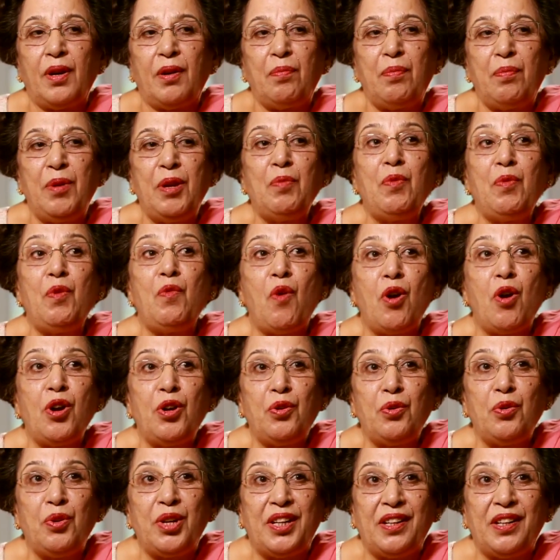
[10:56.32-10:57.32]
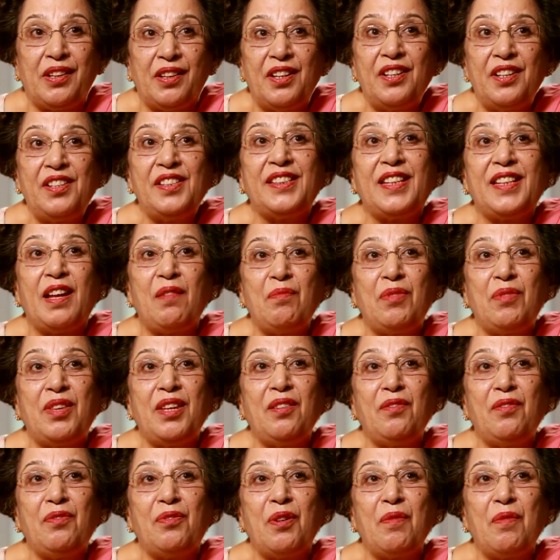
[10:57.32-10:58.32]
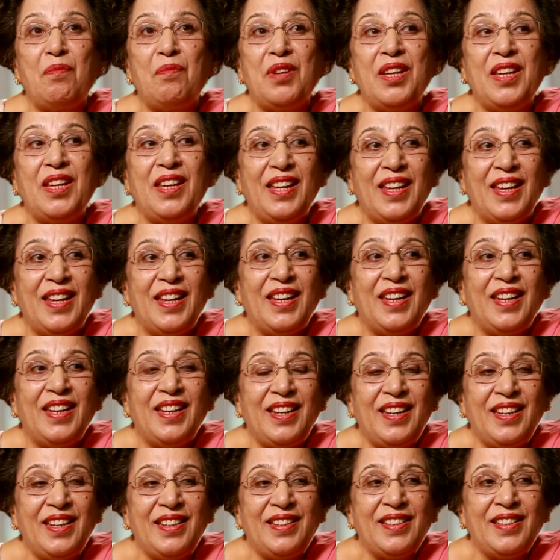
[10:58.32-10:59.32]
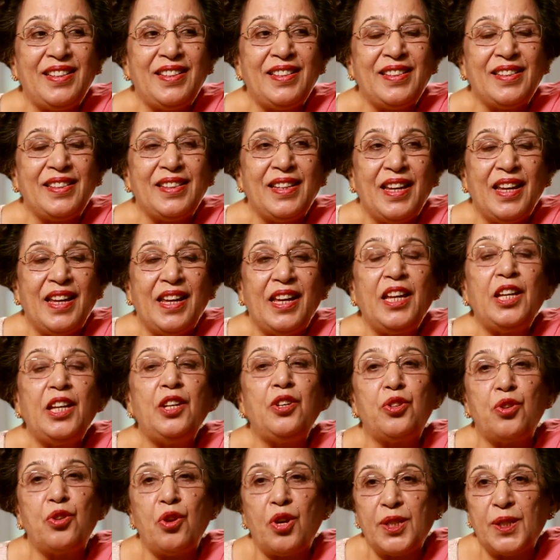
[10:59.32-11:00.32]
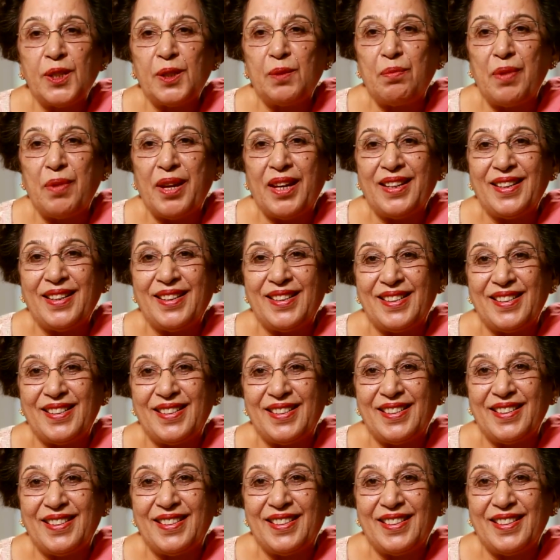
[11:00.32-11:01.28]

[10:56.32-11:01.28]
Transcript: people want to hear something from me, it is introspect.